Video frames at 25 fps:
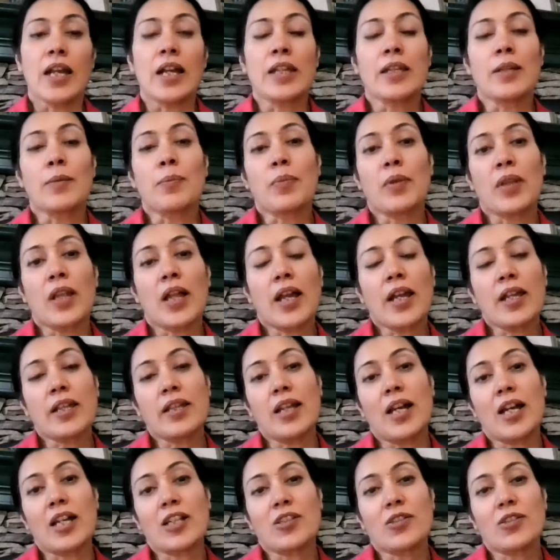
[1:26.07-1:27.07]
and apply
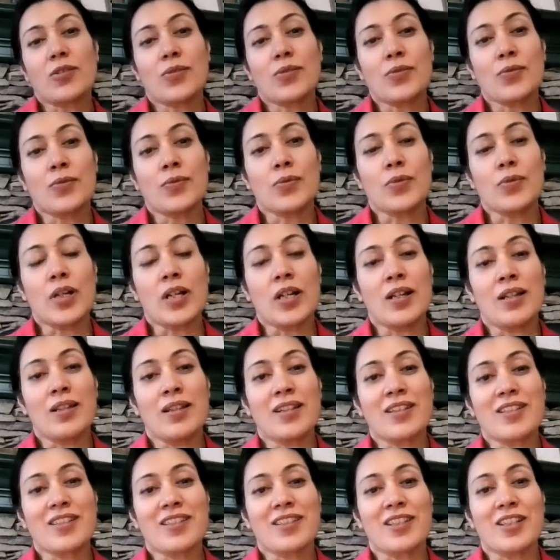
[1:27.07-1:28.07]
that to,
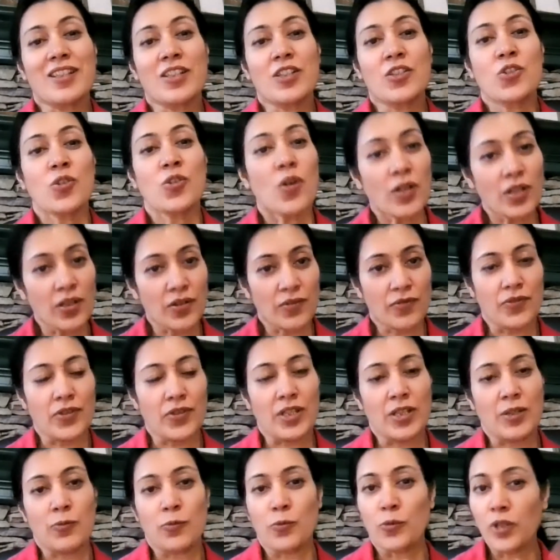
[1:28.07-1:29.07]
let's say,
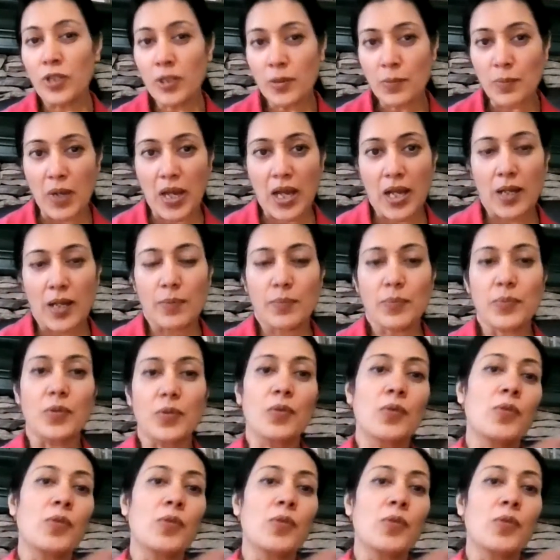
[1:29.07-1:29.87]
geography, world map,